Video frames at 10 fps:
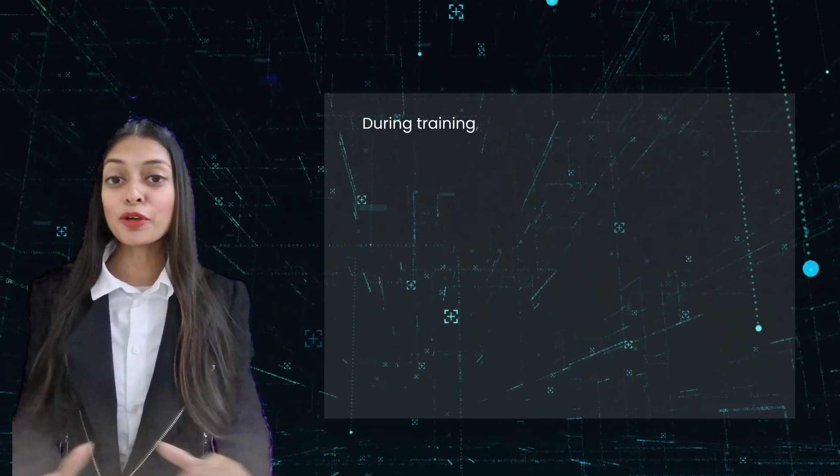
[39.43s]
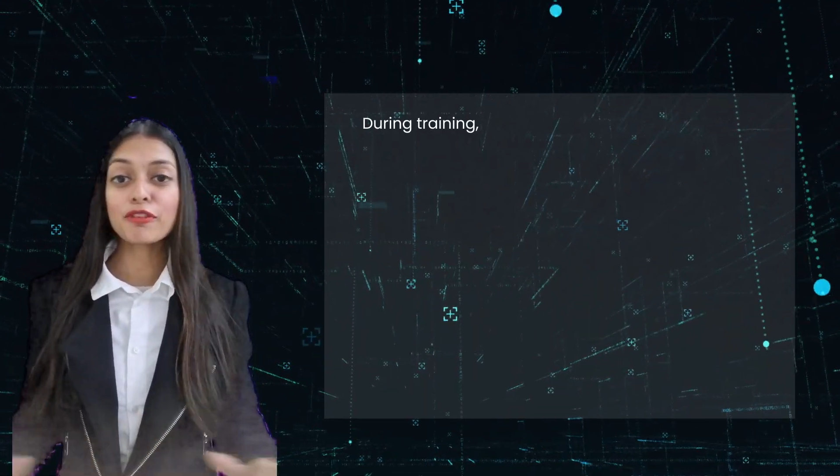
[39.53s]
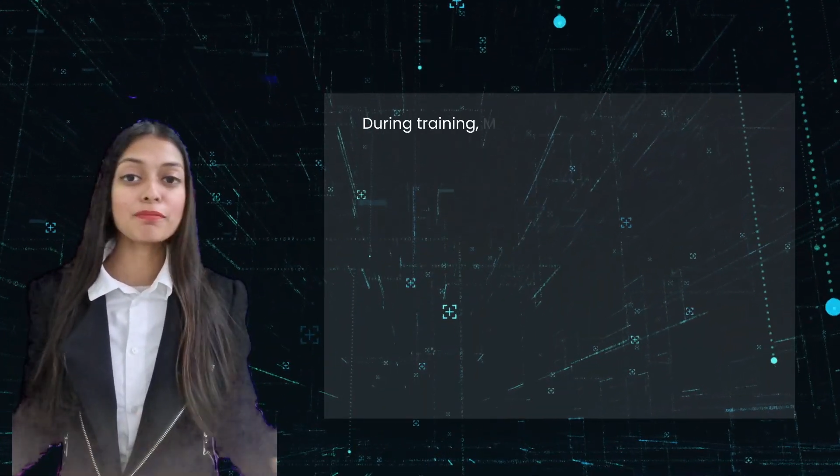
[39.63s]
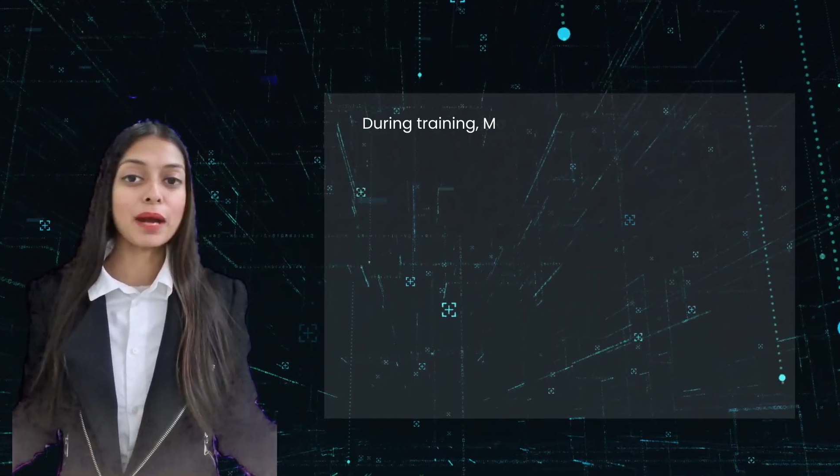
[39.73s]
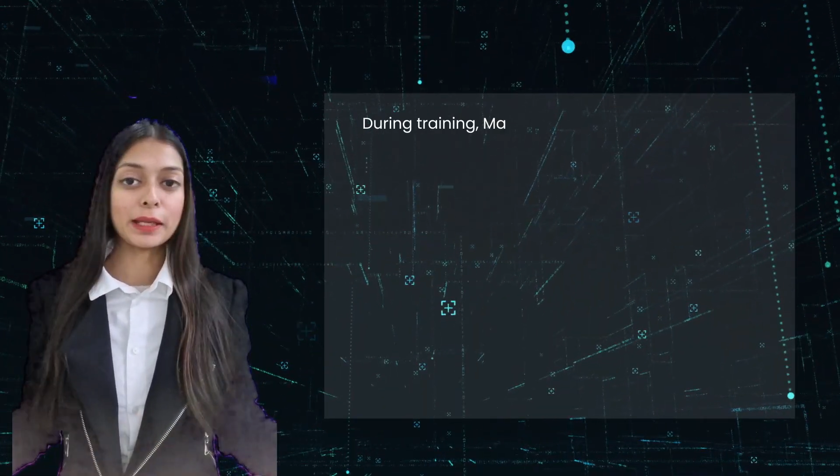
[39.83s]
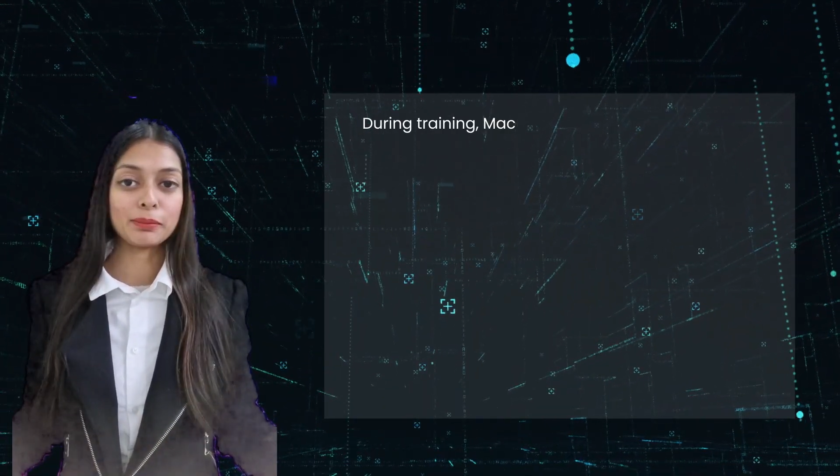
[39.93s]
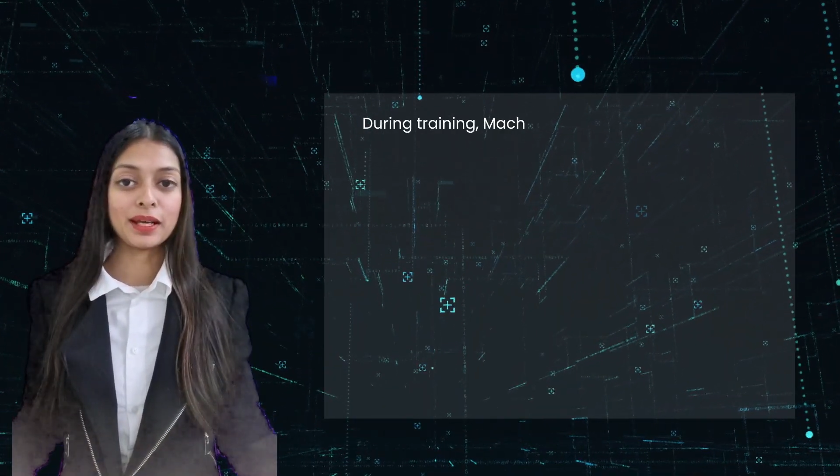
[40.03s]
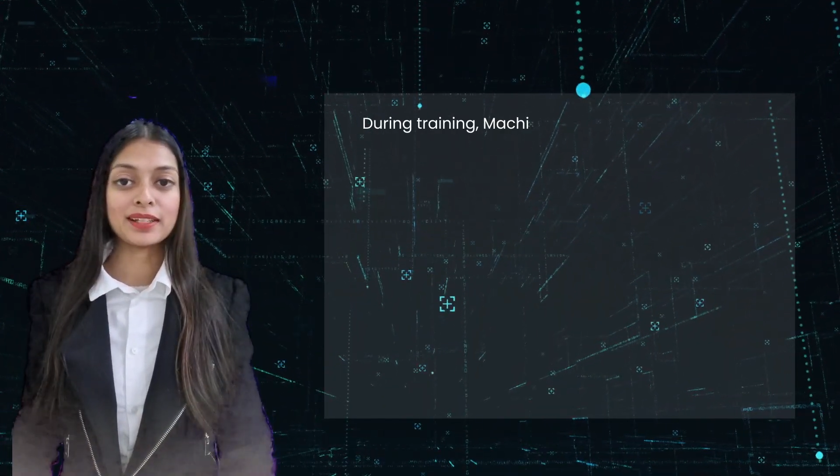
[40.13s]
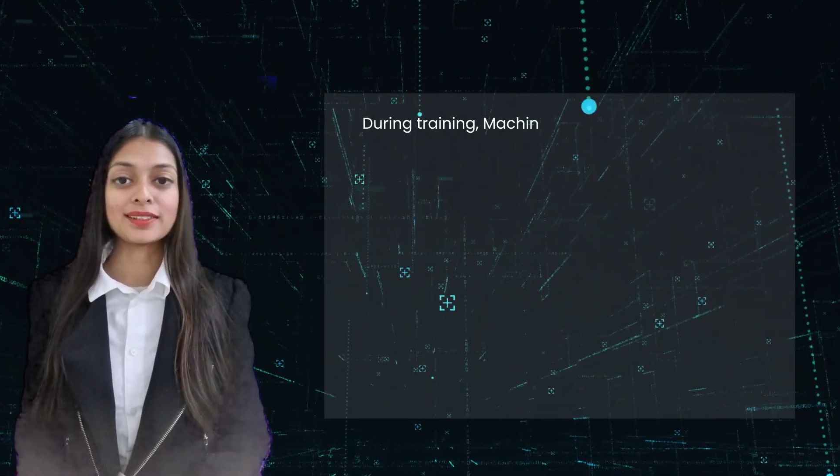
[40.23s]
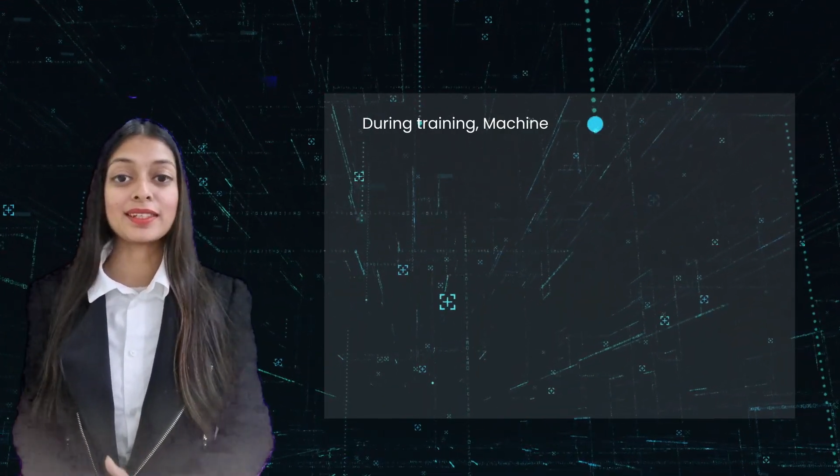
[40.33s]
of
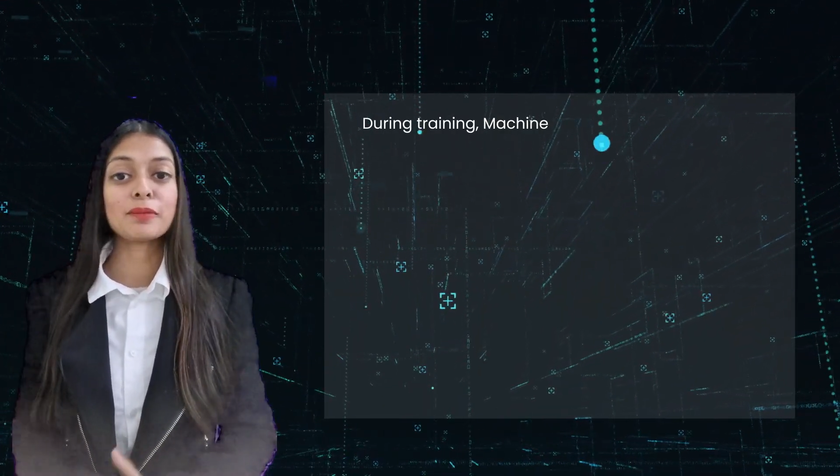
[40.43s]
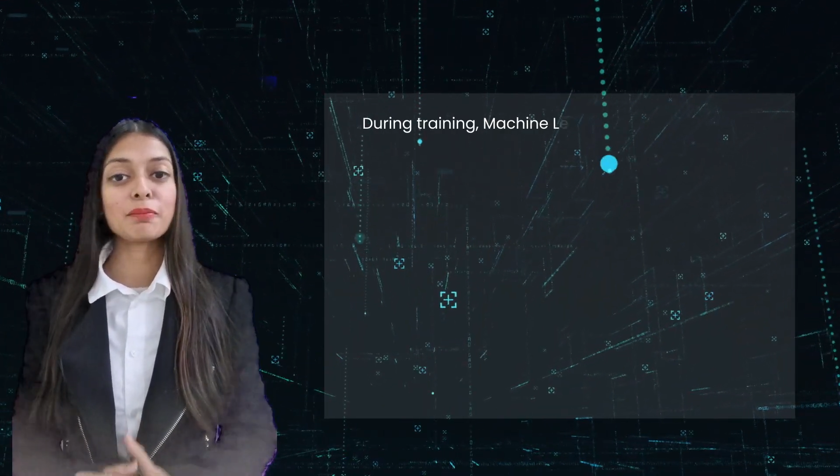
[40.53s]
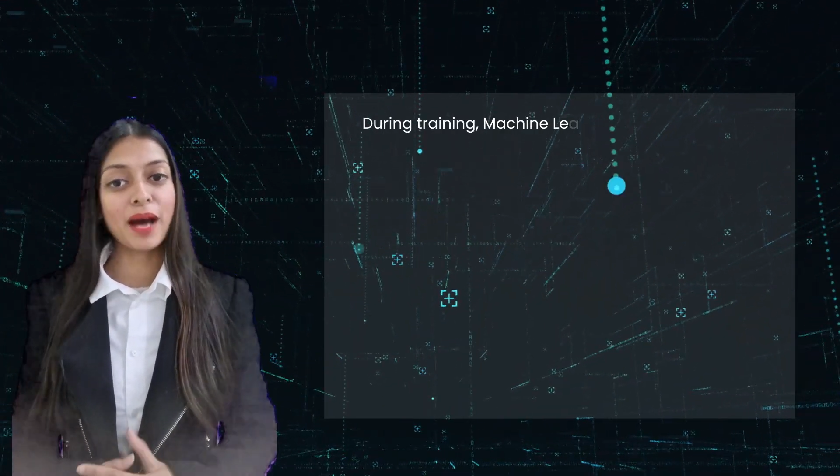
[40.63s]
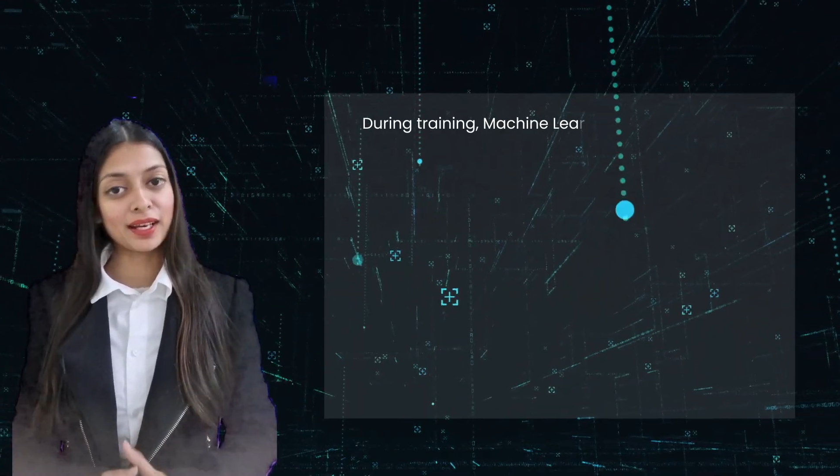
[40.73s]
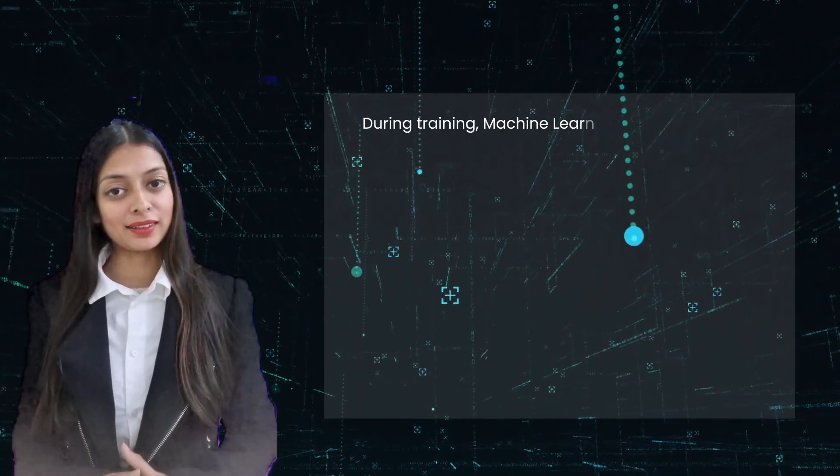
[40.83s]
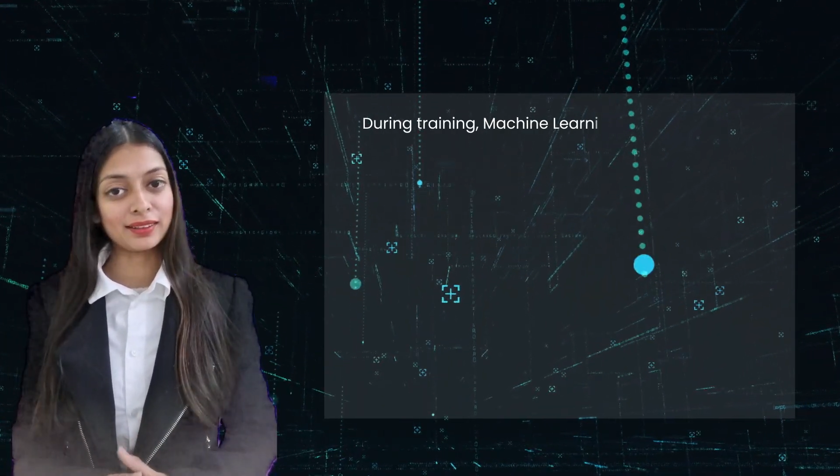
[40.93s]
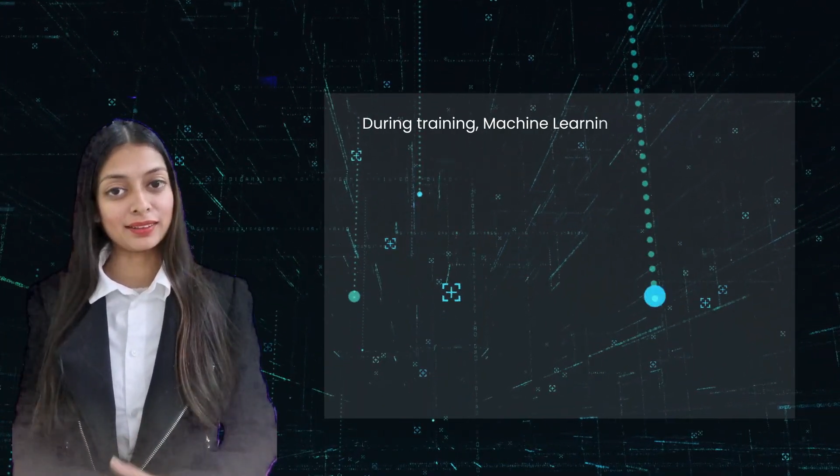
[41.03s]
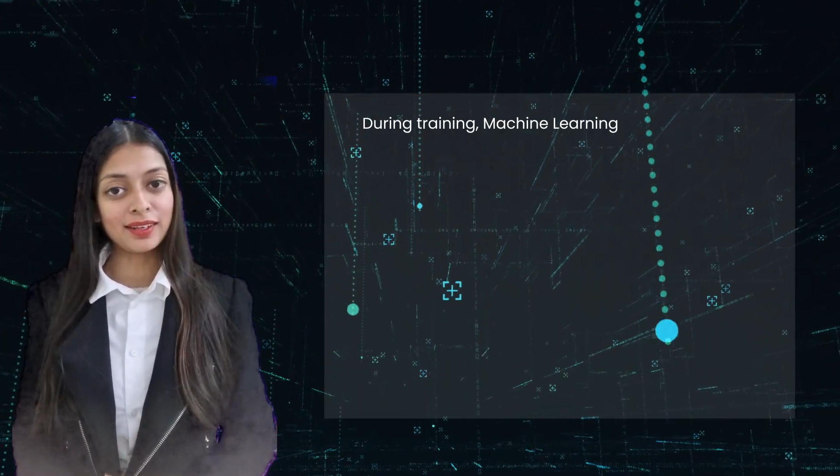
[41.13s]
pipelines in parallel